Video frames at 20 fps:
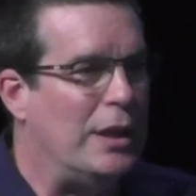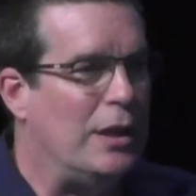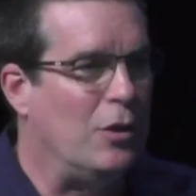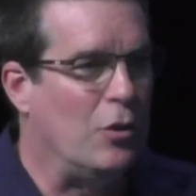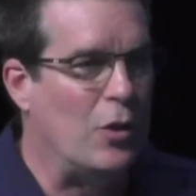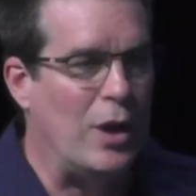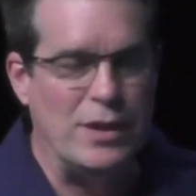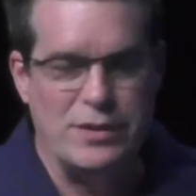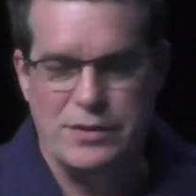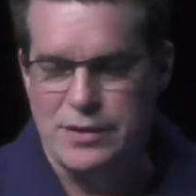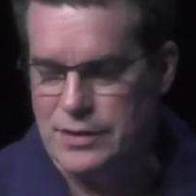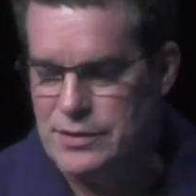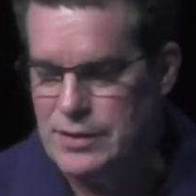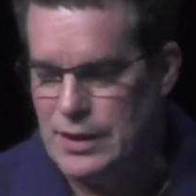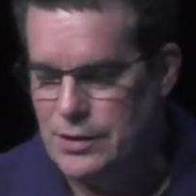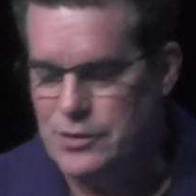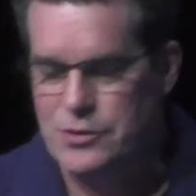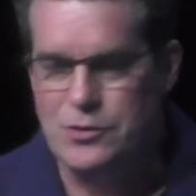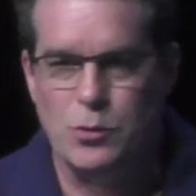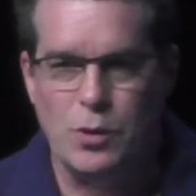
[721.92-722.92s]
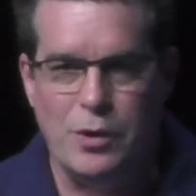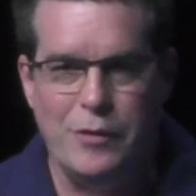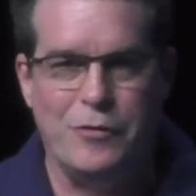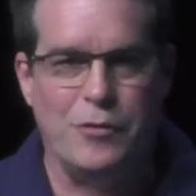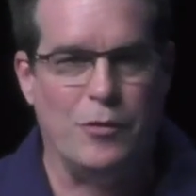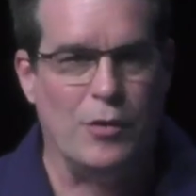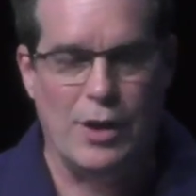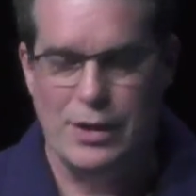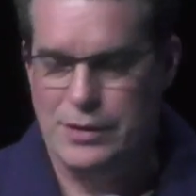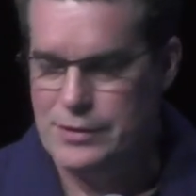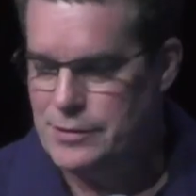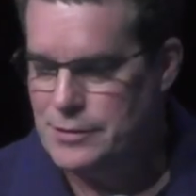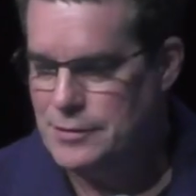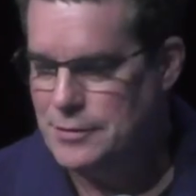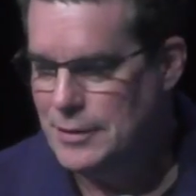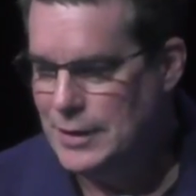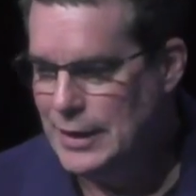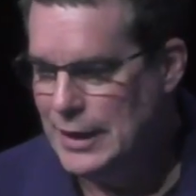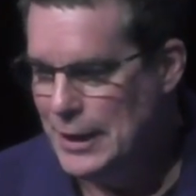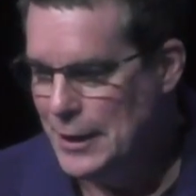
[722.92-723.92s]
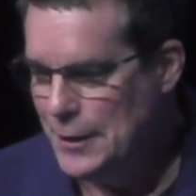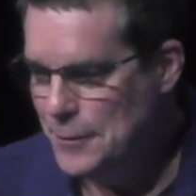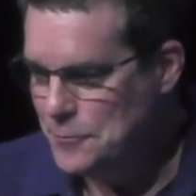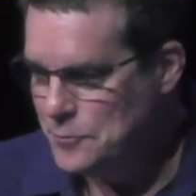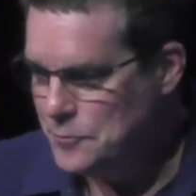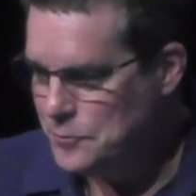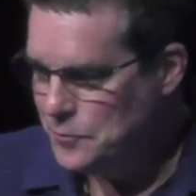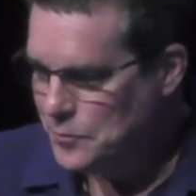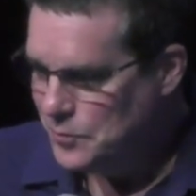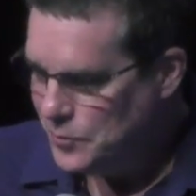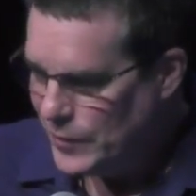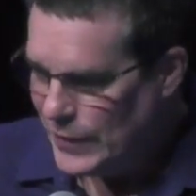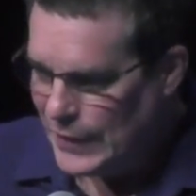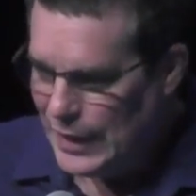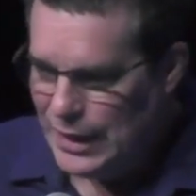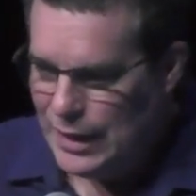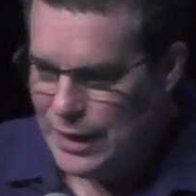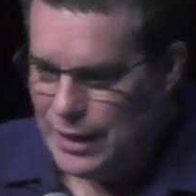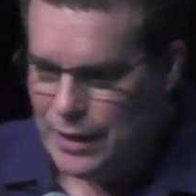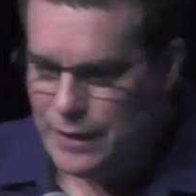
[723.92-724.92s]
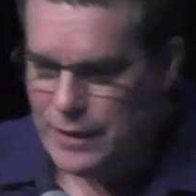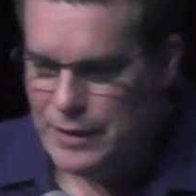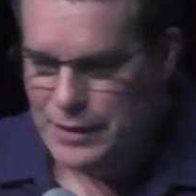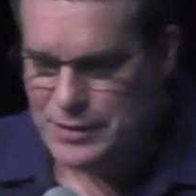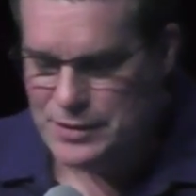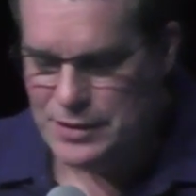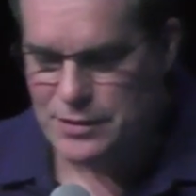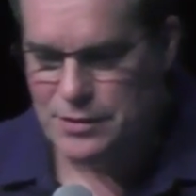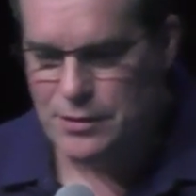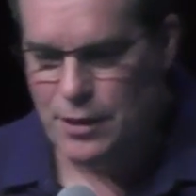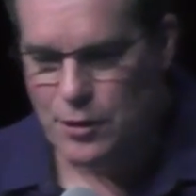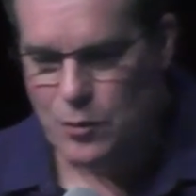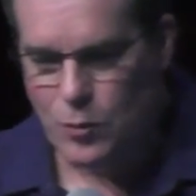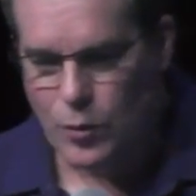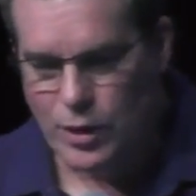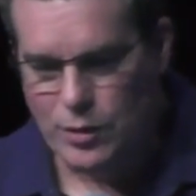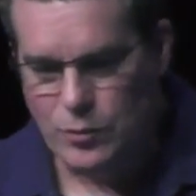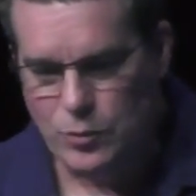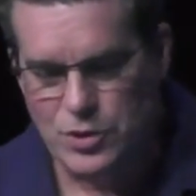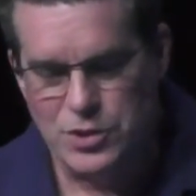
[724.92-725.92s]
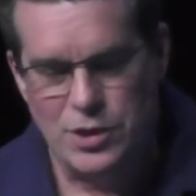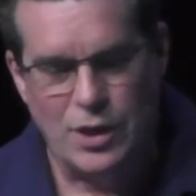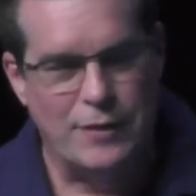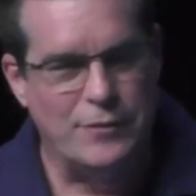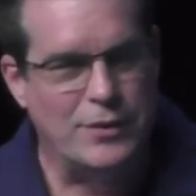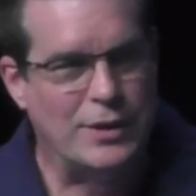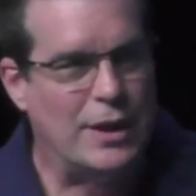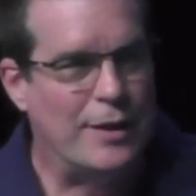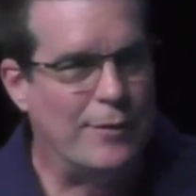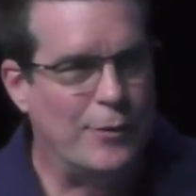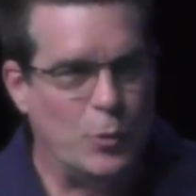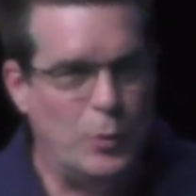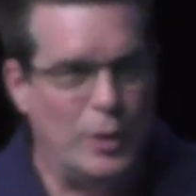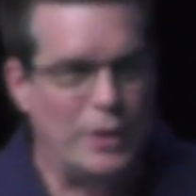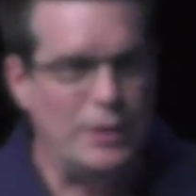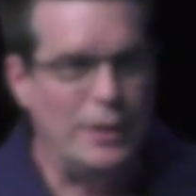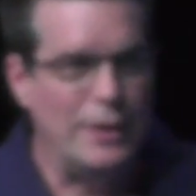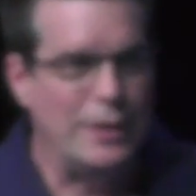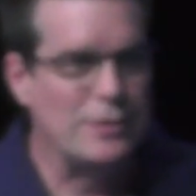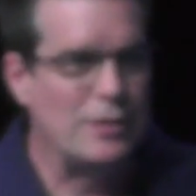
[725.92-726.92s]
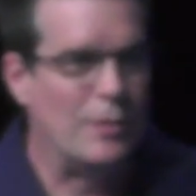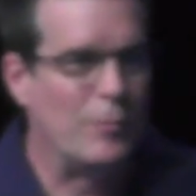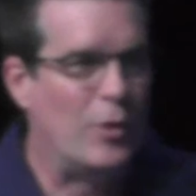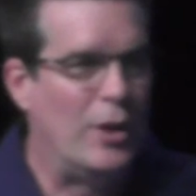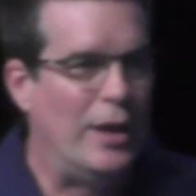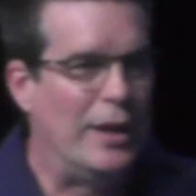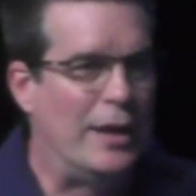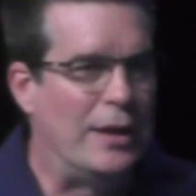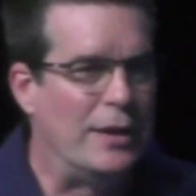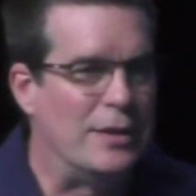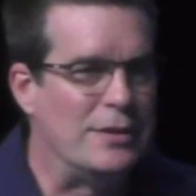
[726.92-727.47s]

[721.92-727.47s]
great success story for us. And then this is another one, which I'll have to cover quickly because I'm running out of